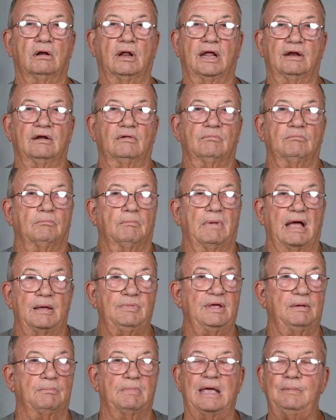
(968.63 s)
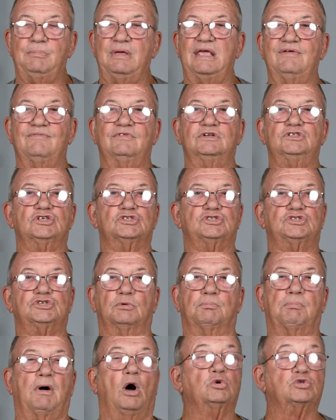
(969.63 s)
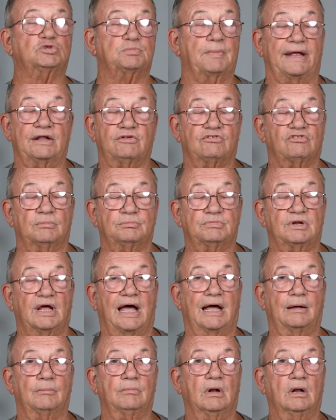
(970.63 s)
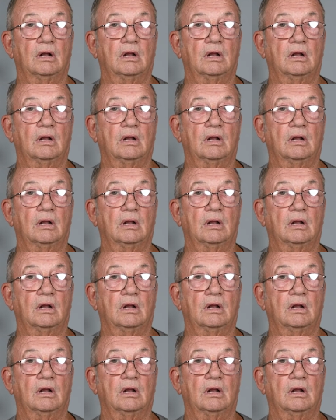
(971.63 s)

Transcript: and maybe, maybe even just your boss man sometime.